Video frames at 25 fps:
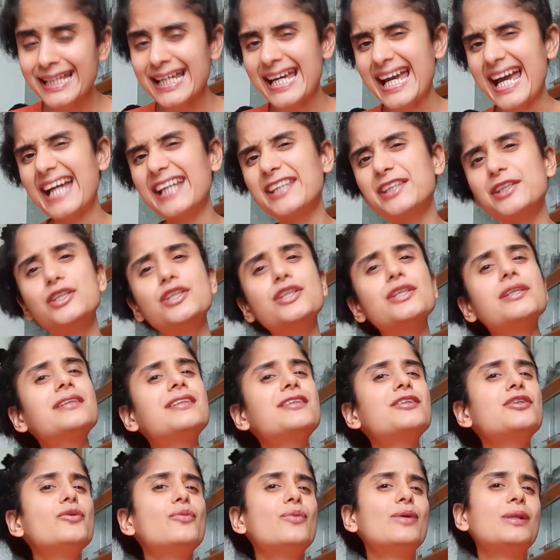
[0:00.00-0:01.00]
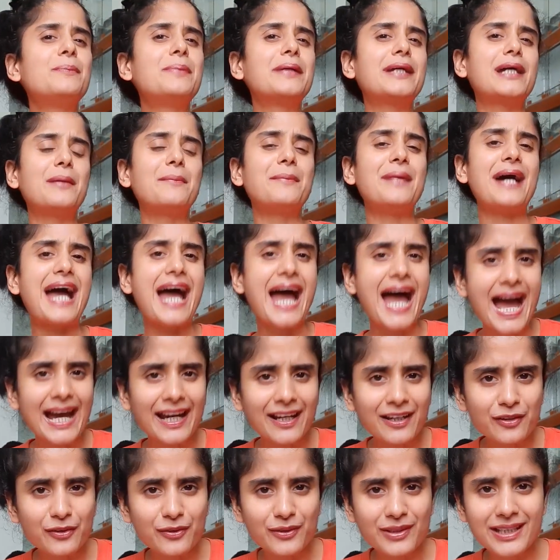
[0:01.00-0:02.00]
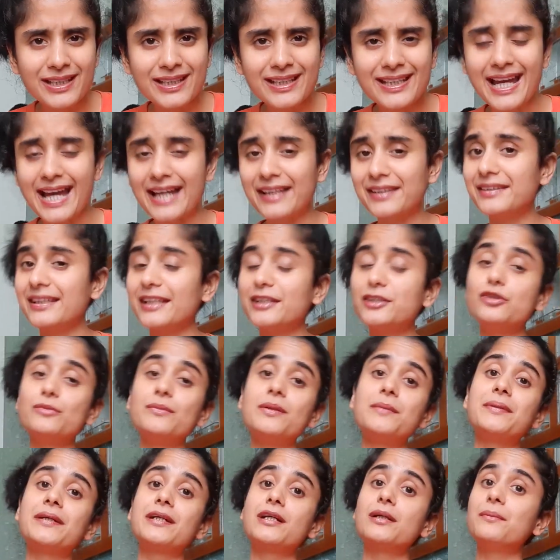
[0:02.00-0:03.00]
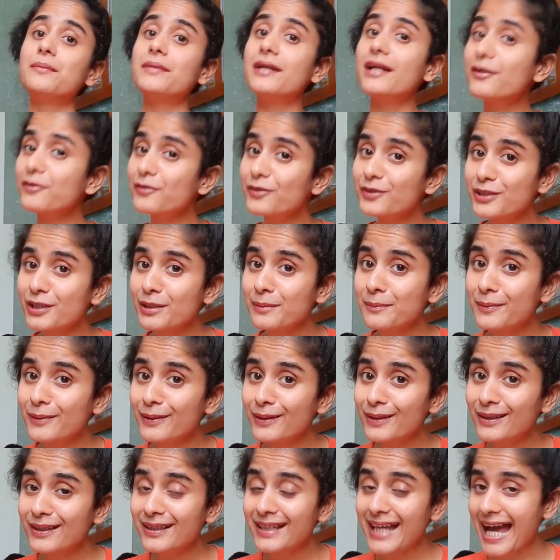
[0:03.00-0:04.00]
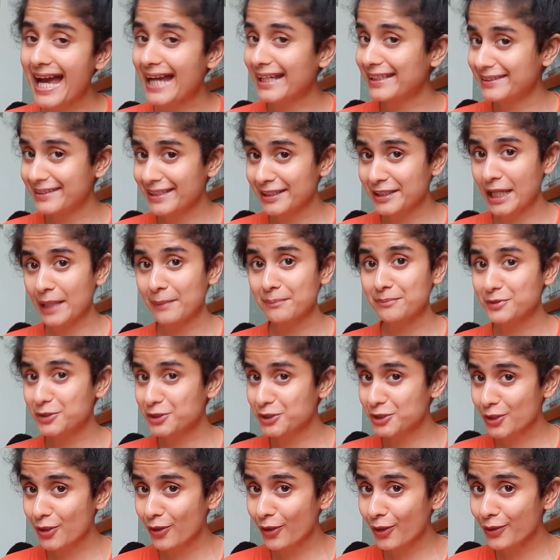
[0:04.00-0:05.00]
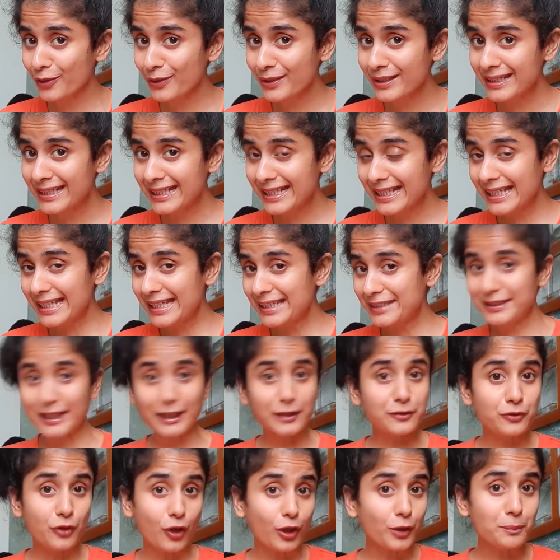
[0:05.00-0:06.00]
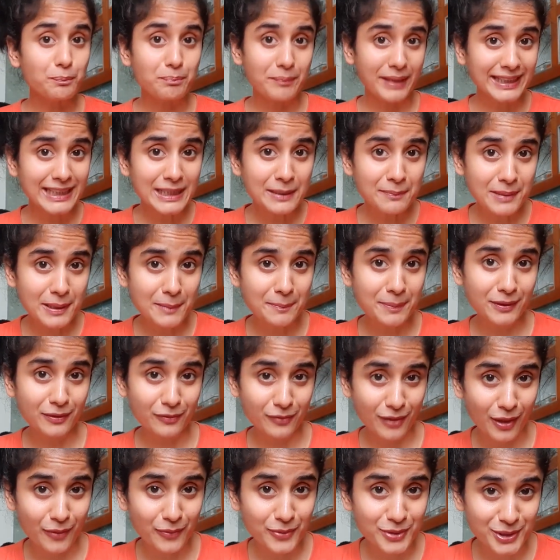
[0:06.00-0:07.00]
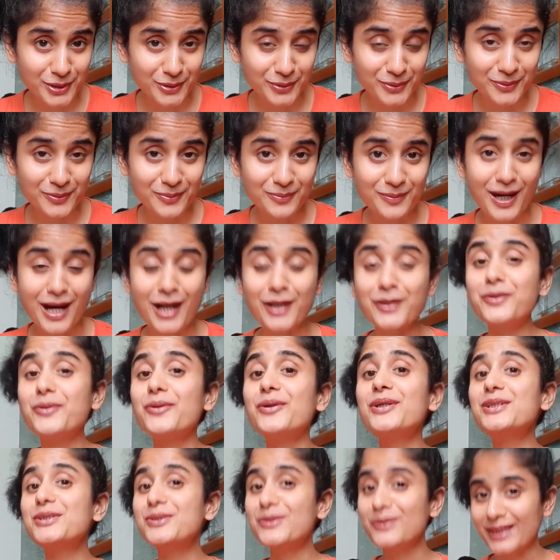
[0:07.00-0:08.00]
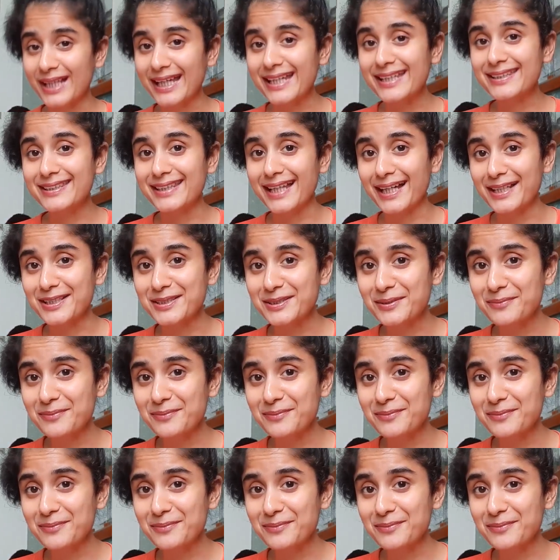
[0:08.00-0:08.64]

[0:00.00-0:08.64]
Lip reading: And then you will become angry, and then you may become irritable, and then I'm sure that not many people around you are going to like that,